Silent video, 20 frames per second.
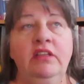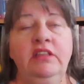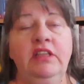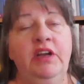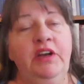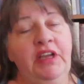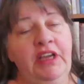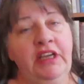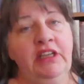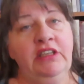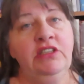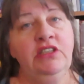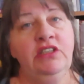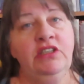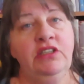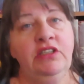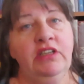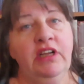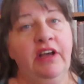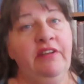they're
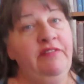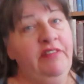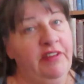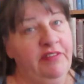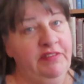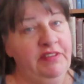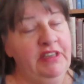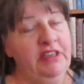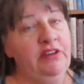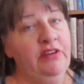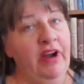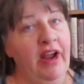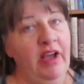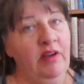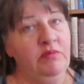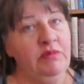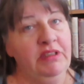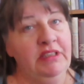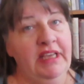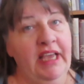each a
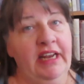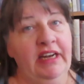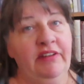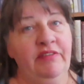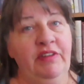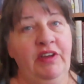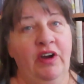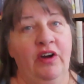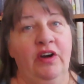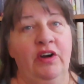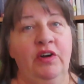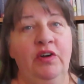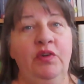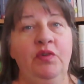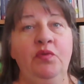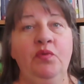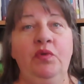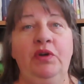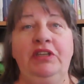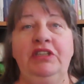50-gram skein of yarn,
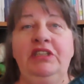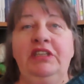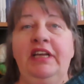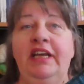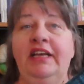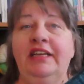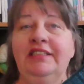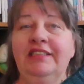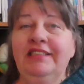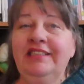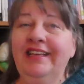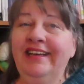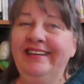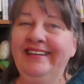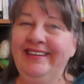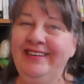which is